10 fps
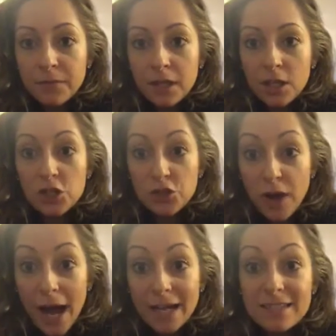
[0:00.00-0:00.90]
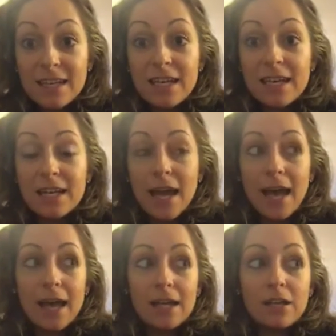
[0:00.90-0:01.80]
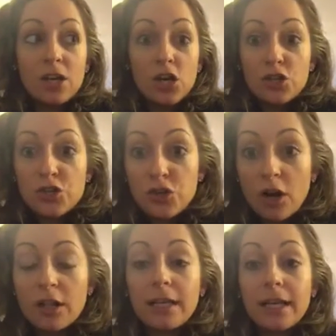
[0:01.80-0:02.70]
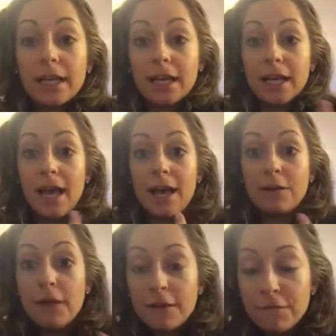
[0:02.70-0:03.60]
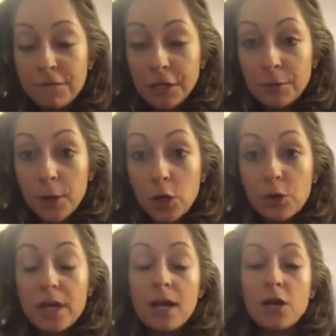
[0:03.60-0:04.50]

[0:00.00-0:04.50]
contracted and struggling and in fear mode.